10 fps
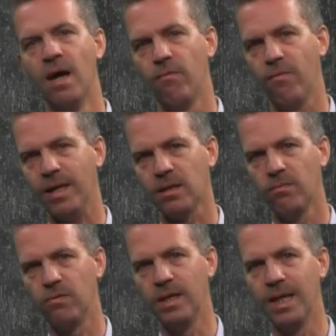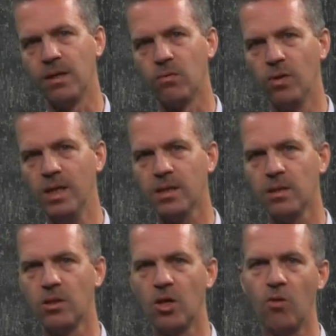effectively
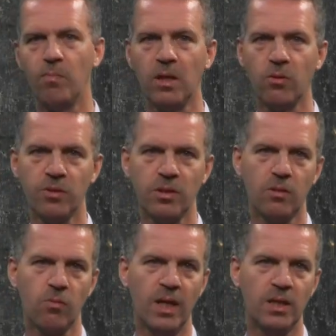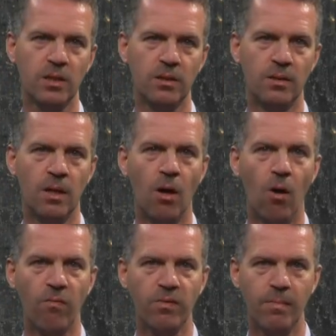increasing the doping concentration
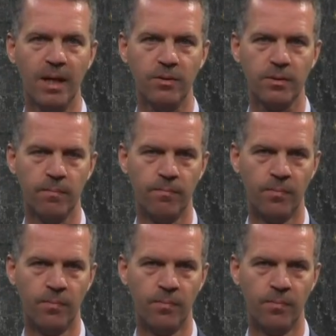of the melt.